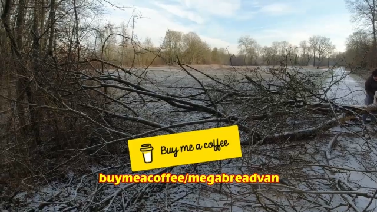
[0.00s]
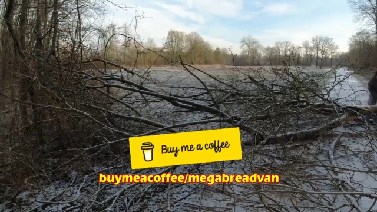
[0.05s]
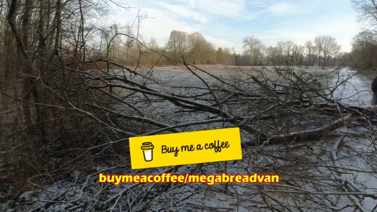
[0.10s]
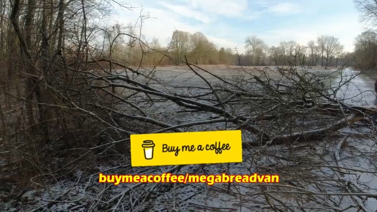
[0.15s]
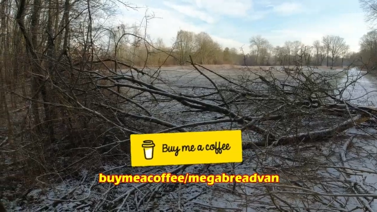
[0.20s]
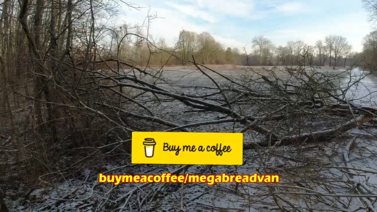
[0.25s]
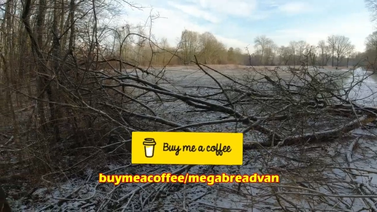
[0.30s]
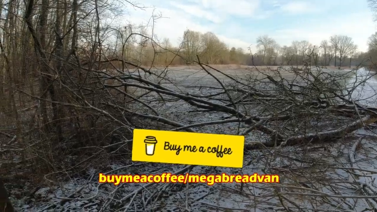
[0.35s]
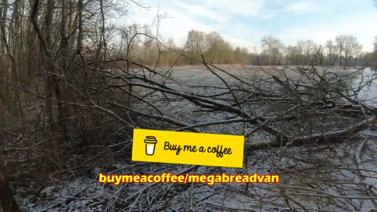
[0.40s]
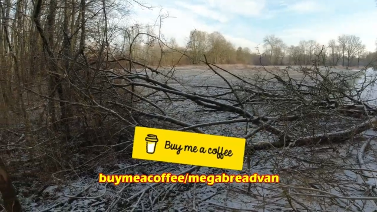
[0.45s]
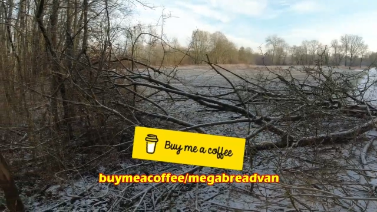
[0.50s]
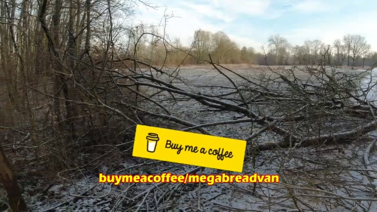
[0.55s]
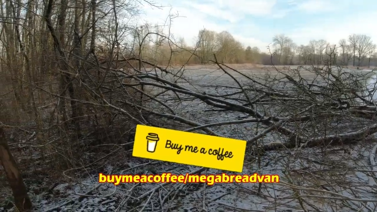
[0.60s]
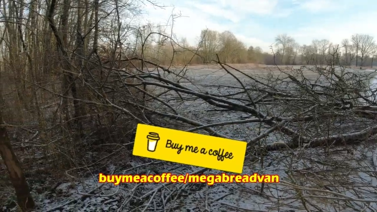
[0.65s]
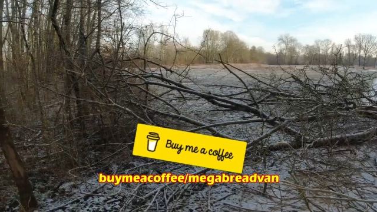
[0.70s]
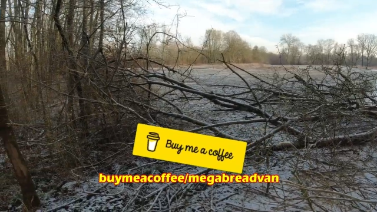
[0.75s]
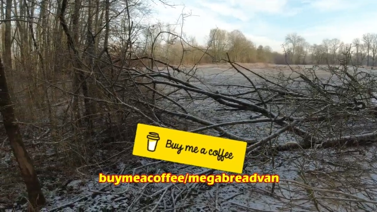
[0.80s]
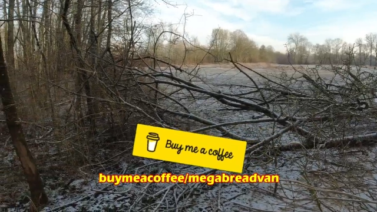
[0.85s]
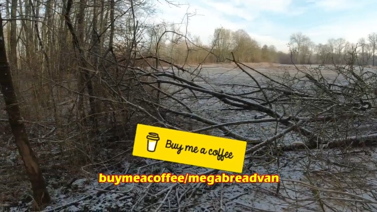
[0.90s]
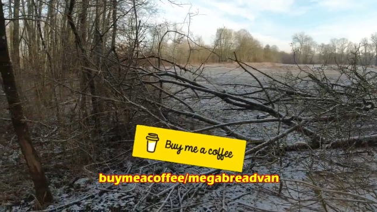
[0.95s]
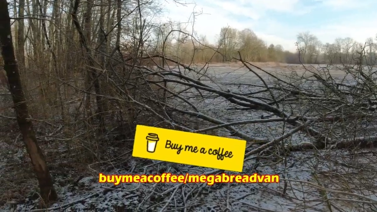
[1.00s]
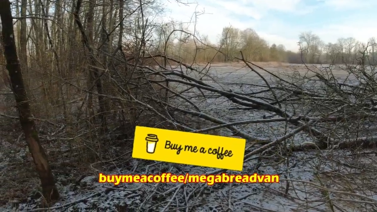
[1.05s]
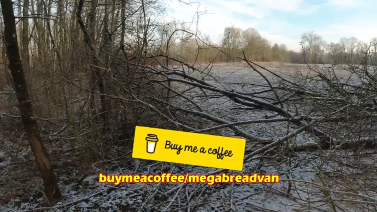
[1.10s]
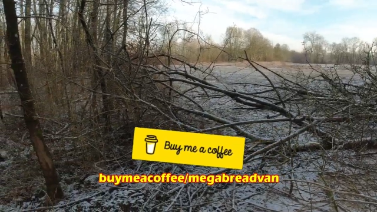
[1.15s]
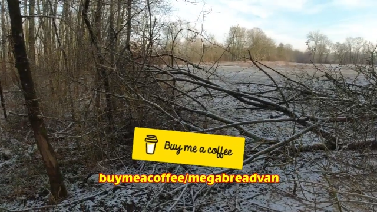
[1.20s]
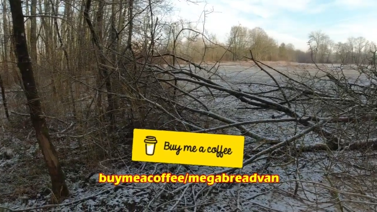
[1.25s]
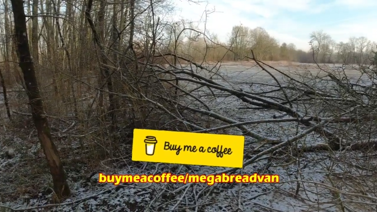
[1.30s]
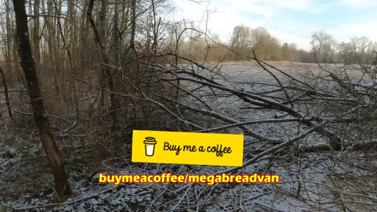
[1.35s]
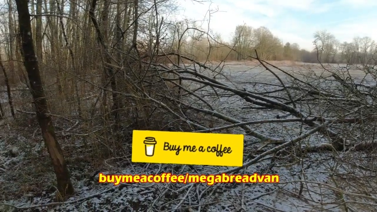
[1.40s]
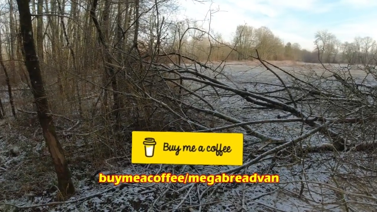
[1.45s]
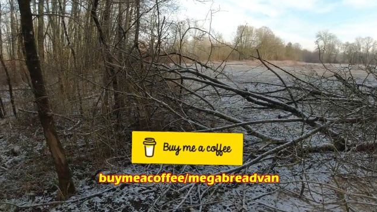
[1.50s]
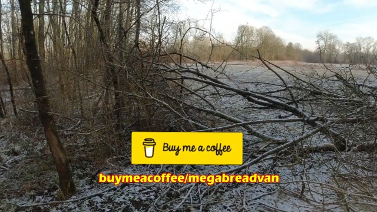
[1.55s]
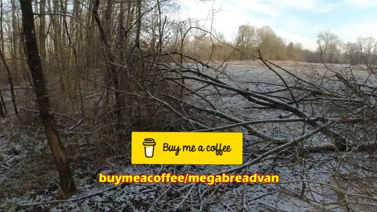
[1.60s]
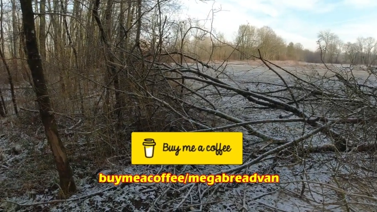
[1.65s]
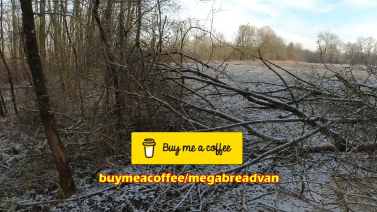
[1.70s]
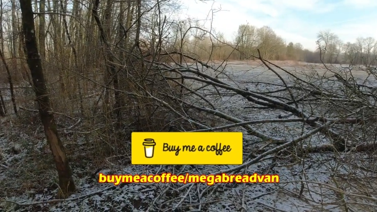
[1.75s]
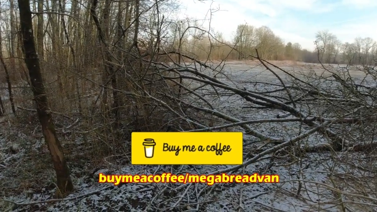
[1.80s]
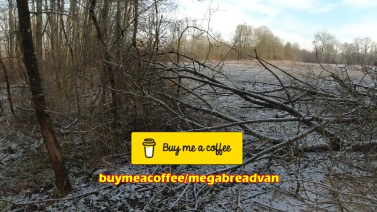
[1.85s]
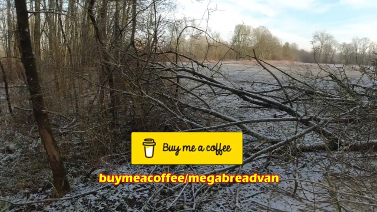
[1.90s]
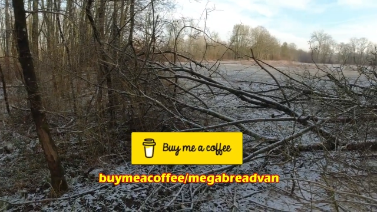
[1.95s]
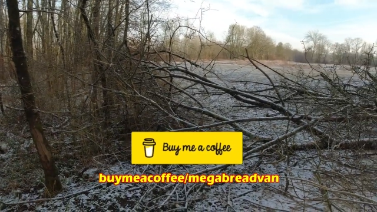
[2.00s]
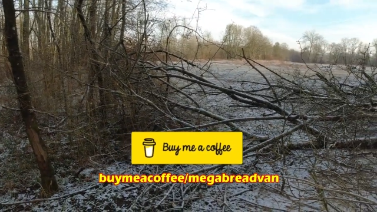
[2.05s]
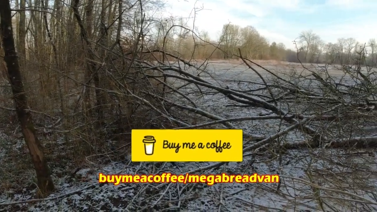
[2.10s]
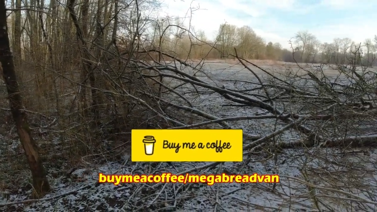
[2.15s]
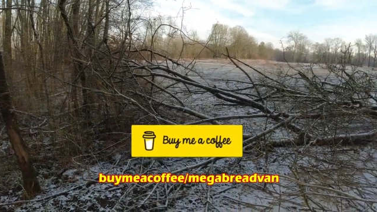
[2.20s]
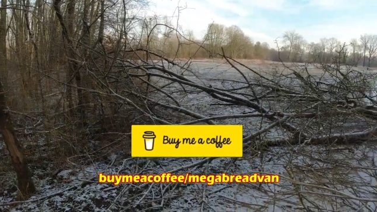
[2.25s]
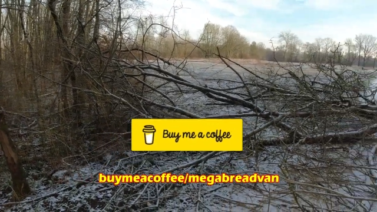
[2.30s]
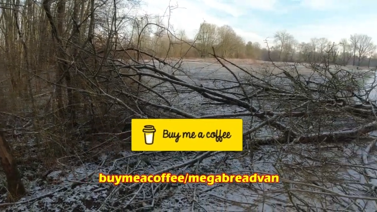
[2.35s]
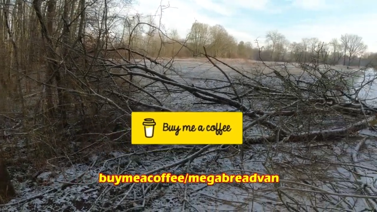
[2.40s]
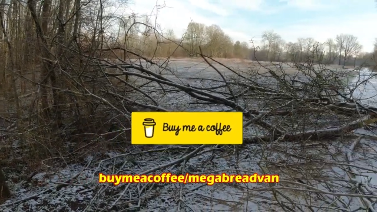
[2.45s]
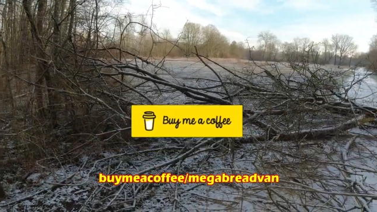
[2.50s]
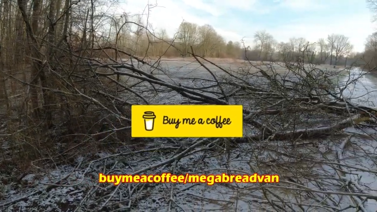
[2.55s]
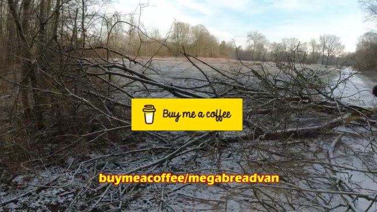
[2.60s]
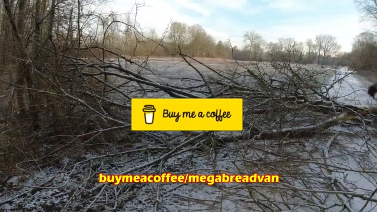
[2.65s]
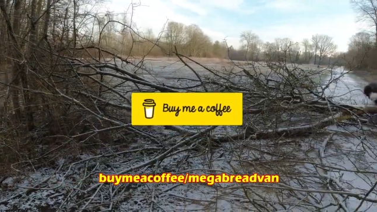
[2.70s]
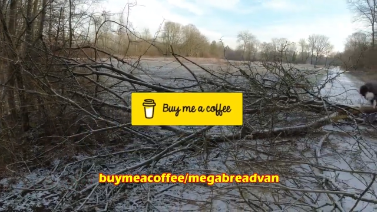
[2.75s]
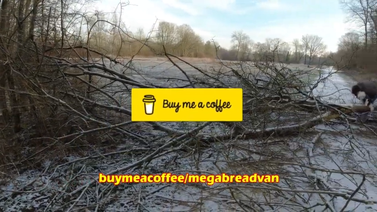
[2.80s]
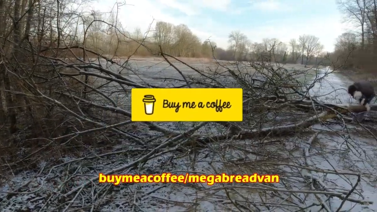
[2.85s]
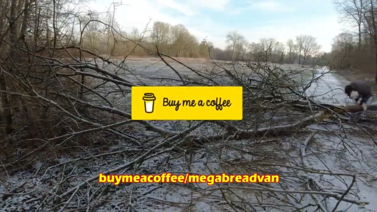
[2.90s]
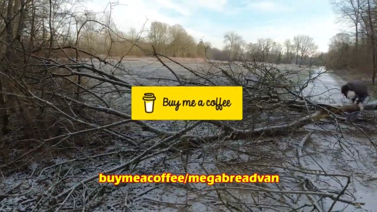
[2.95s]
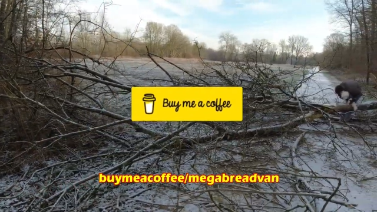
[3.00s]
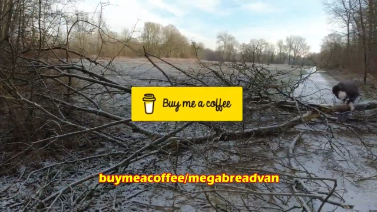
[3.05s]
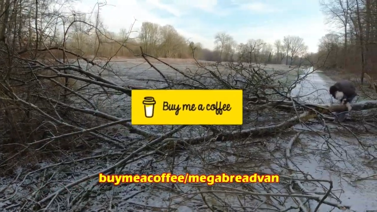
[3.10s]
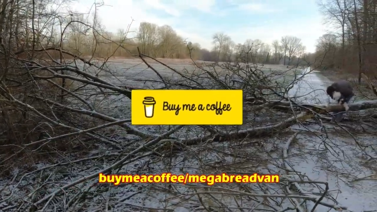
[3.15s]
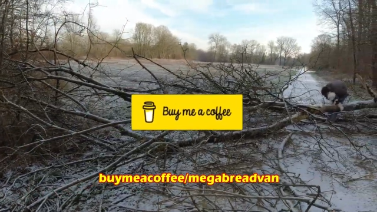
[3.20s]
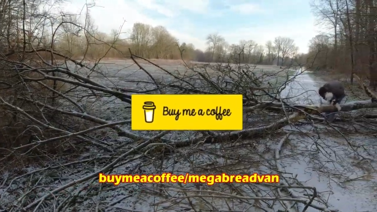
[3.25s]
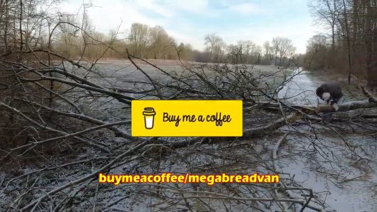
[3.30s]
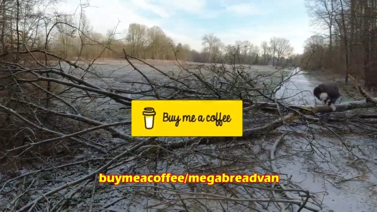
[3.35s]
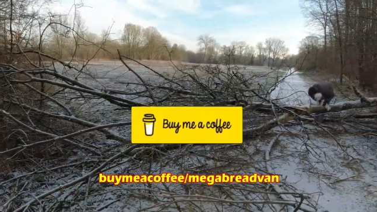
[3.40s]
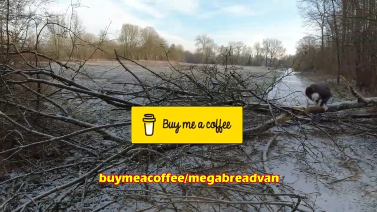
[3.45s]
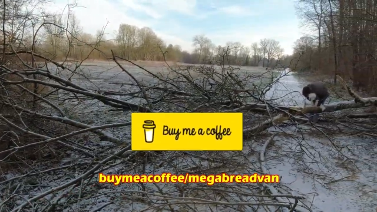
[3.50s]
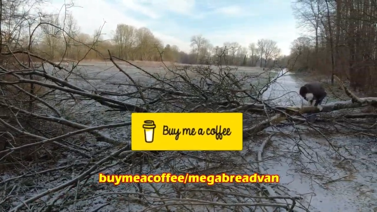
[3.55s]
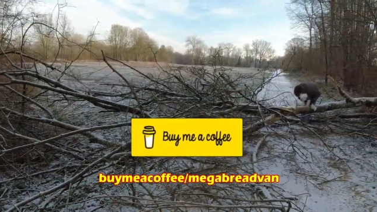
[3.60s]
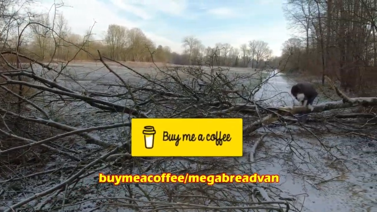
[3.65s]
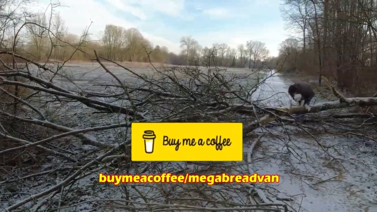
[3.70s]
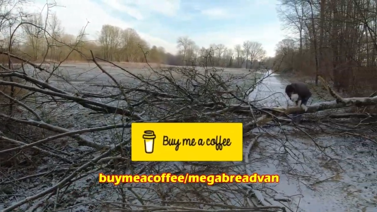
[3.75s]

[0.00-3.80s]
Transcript: [unreadable: no face in view]